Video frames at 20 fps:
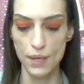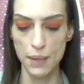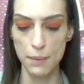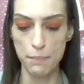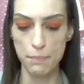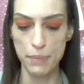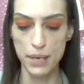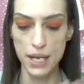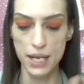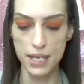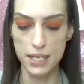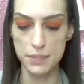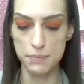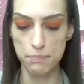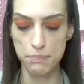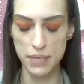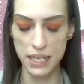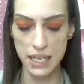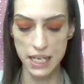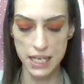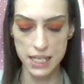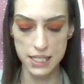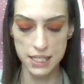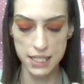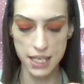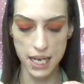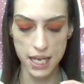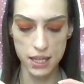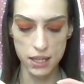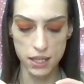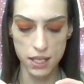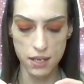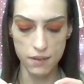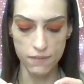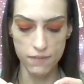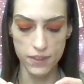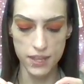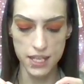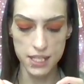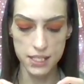But because I
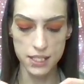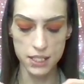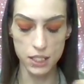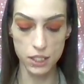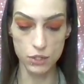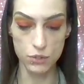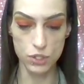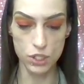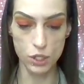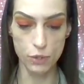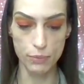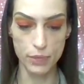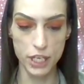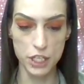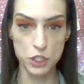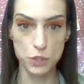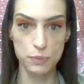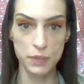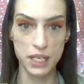love this glue so much,